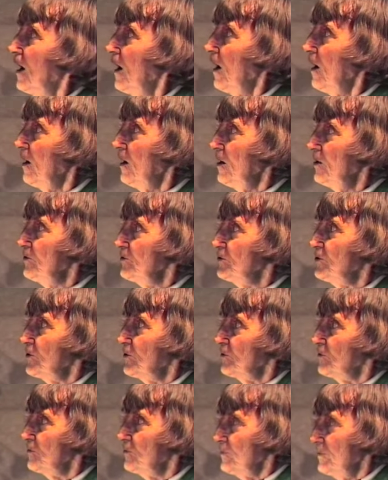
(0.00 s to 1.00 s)
All you
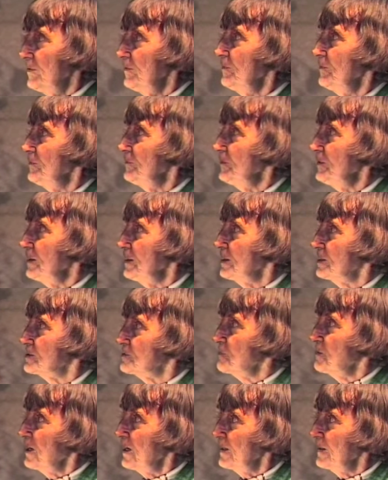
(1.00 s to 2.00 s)
do is
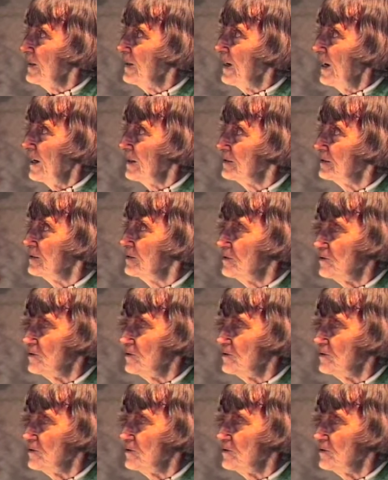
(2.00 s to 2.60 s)
merely get